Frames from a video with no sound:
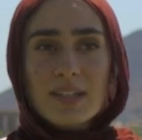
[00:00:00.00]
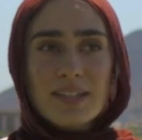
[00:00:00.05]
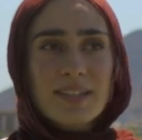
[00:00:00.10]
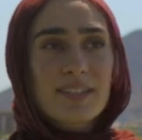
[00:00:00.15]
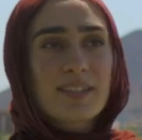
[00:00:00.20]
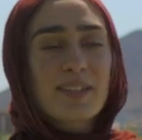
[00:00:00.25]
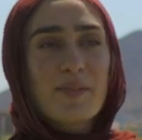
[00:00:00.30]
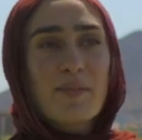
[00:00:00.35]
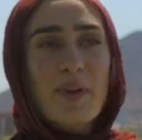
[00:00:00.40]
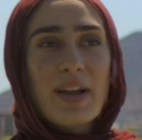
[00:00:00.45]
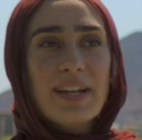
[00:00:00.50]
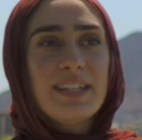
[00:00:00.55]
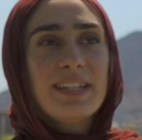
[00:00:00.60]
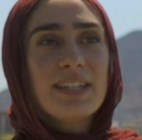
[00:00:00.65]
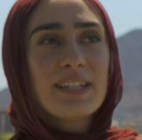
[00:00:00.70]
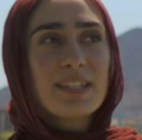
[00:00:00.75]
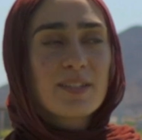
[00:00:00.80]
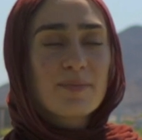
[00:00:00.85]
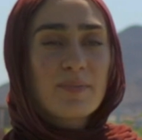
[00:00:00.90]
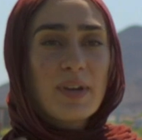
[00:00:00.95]
some
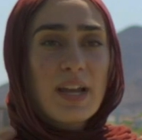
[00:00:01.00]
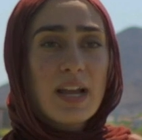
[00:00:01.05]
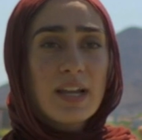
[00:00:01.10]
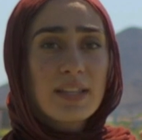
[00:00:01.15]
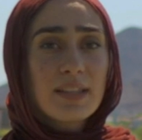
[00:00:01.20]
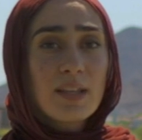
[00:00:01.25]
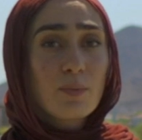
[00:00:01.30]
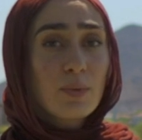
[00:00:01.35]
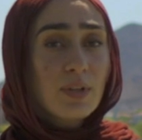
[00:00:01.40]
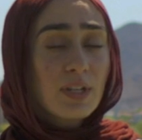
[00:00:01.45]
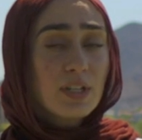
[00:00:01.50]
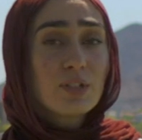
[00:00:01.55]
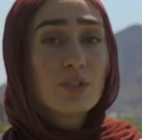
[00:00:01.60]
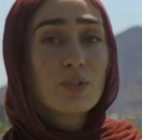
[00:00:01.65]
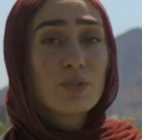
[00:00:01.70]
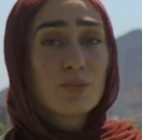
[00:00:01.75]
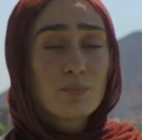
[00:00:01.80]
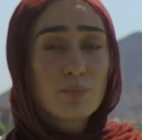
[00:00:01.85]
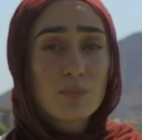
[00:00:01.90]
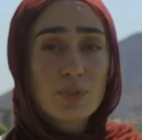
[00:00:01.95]
ideas in my head that we can
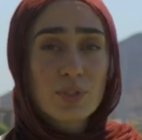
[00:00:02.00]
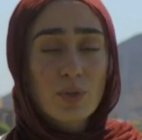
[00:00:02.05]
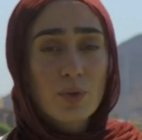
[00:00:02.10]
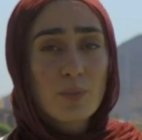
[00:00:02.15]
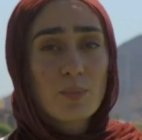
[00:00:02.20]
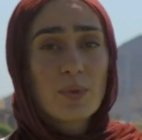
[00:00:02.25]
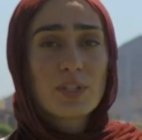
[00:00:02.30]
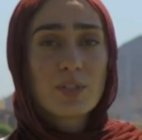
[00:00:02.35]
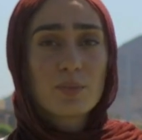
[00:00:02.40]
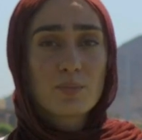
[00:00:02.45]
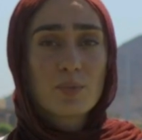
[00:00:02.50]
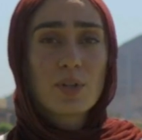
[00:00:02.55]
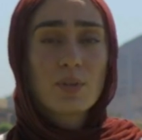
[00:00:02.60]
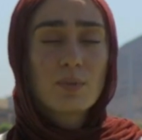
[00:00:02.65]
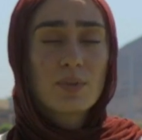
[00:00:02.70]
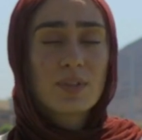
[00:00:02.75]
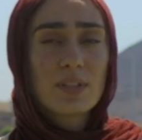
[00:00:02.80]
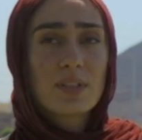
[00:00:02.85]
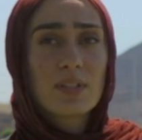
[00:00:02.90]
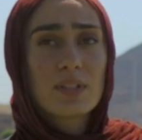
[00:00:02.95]
do so much more
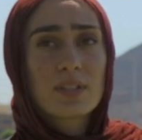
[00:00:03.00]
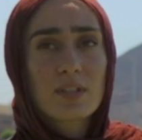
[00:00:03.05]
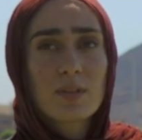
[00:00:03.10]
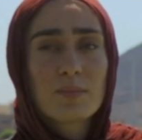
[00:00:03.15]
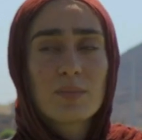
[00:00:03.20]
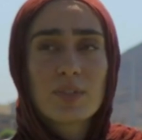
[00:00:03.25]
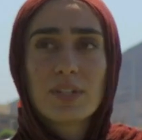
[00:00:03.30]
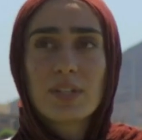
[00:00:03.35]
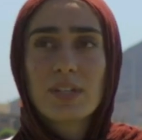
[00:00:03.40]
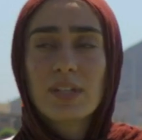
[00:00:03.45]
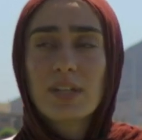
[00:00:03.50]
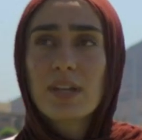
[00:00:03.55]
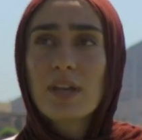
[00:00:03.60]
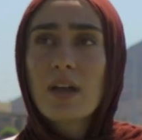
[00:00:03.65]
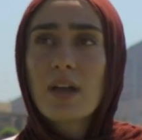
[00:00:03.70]
within this community.